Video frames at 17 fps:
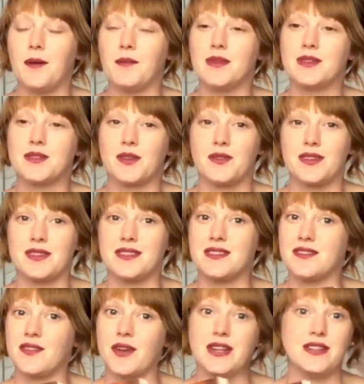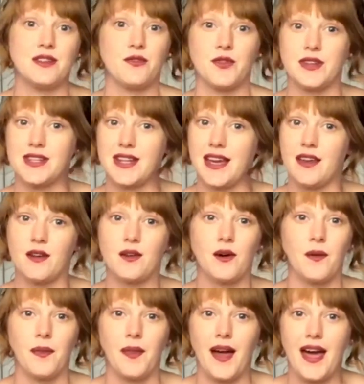So this is a very different take
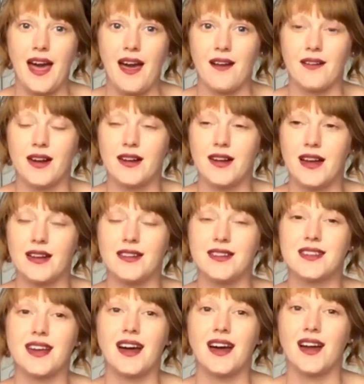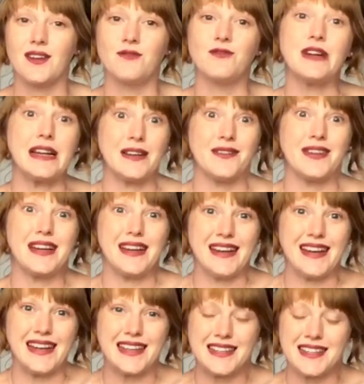on that era, and I really
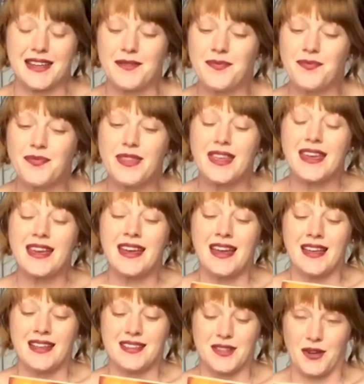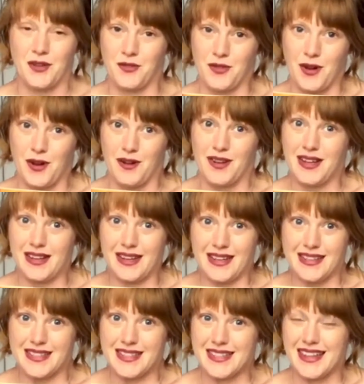liked it, so far at
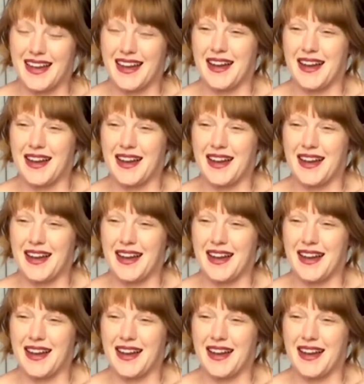least.